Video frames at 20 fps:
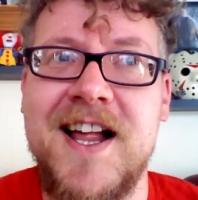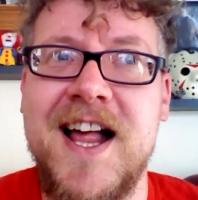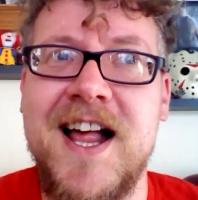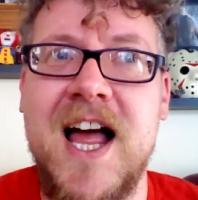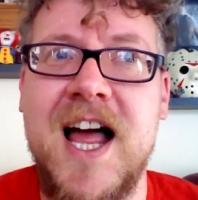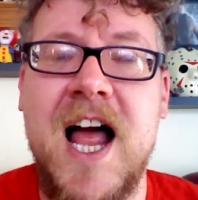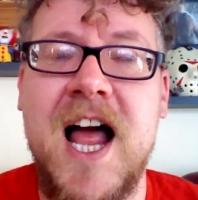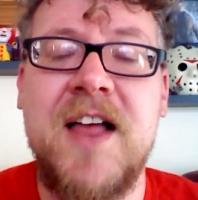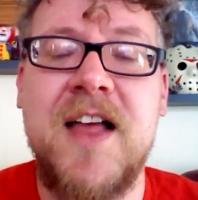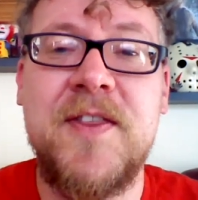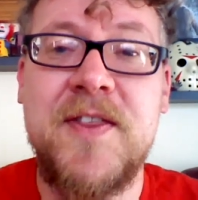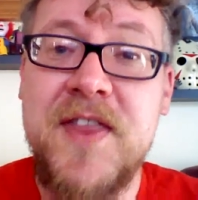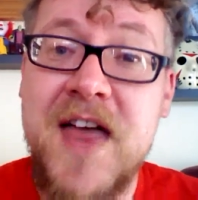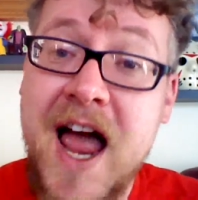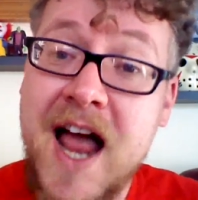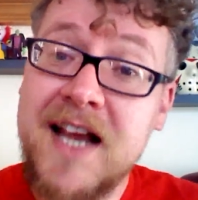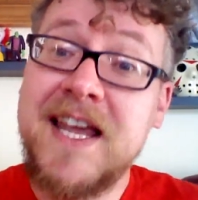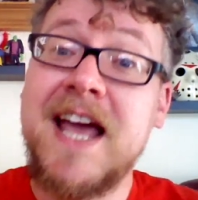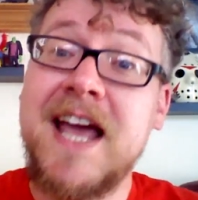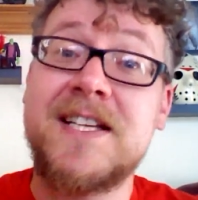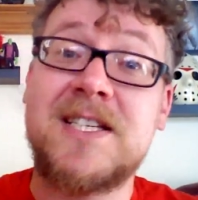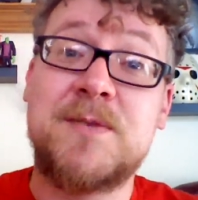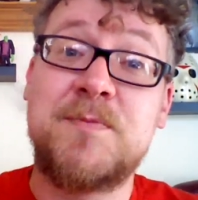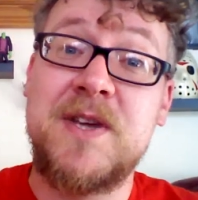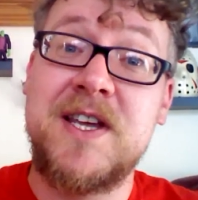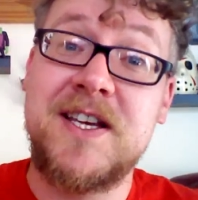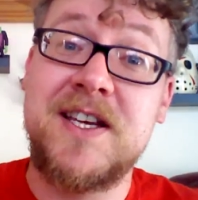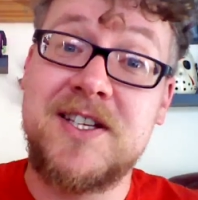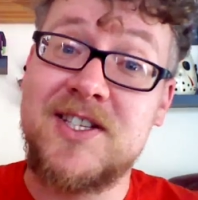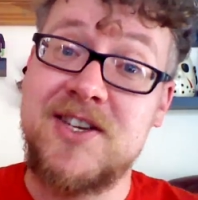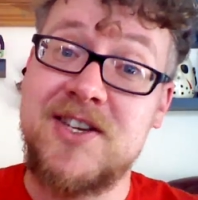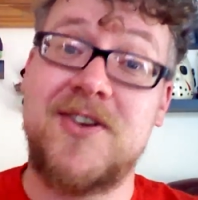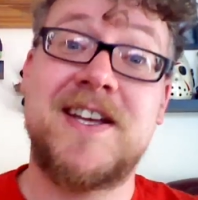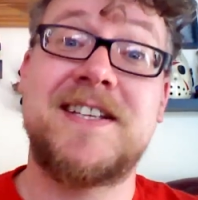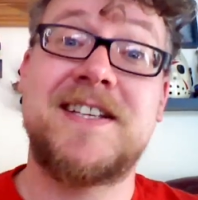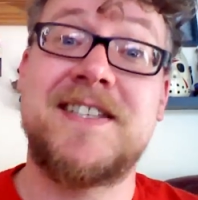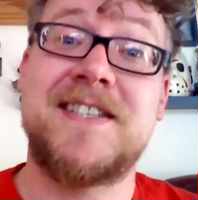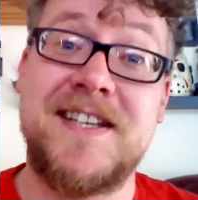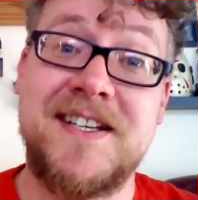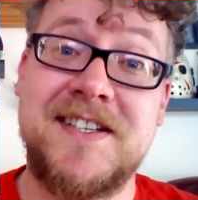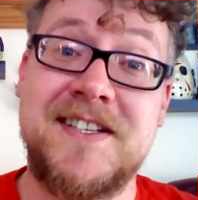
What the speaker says: And that gets me excited.